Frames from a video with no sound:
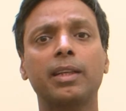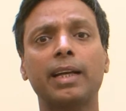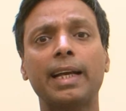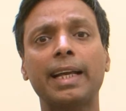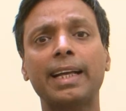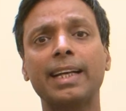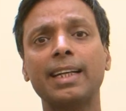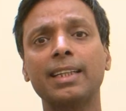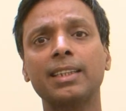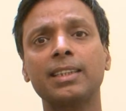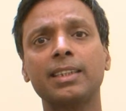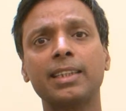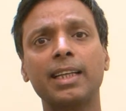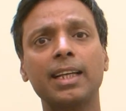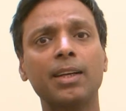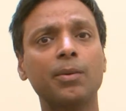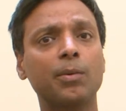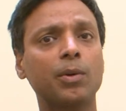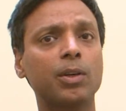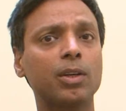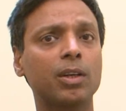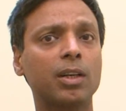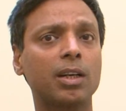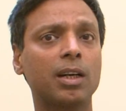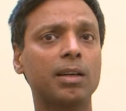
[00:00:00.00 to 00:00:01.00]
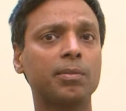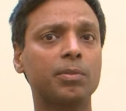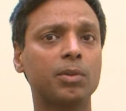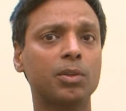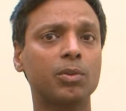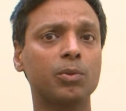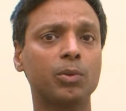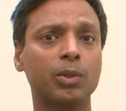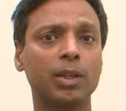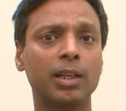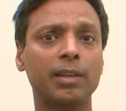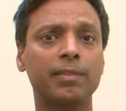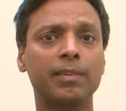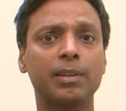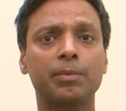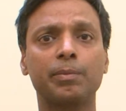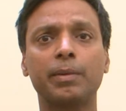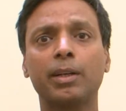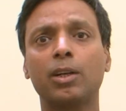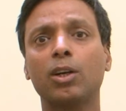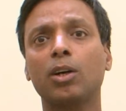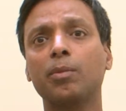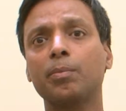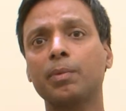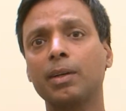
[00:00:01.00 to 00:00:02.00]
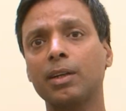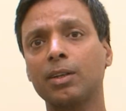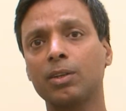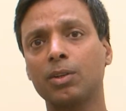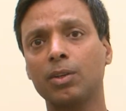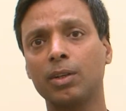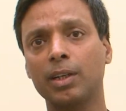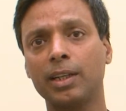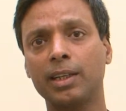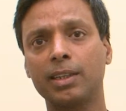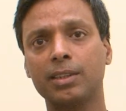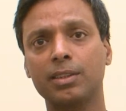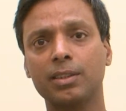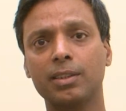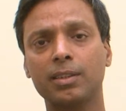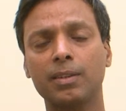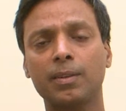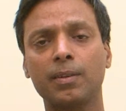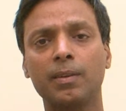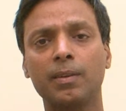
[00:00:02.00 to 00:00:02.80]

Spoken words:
I can say I want to carpool only with my corporate colleagues.